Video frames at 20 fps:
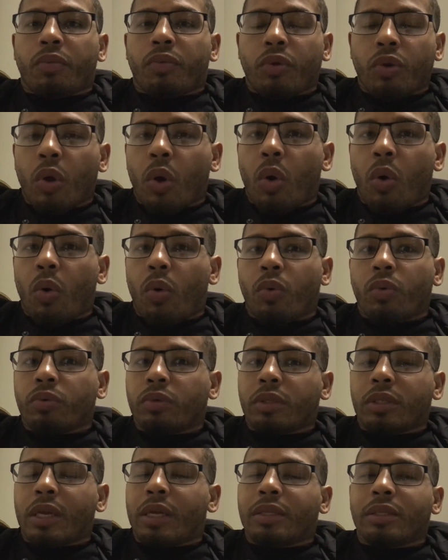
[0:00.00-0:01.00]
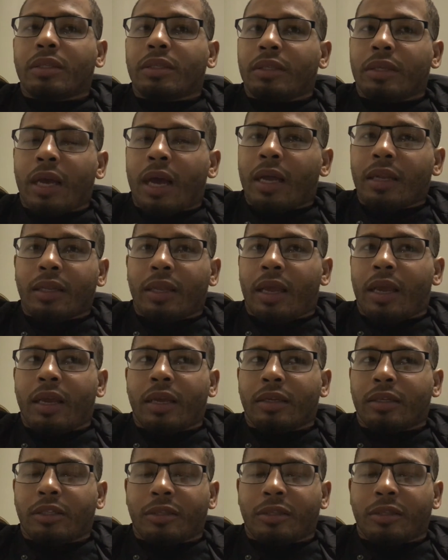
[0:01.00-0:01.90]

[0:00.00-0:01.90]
knows that it's goddamn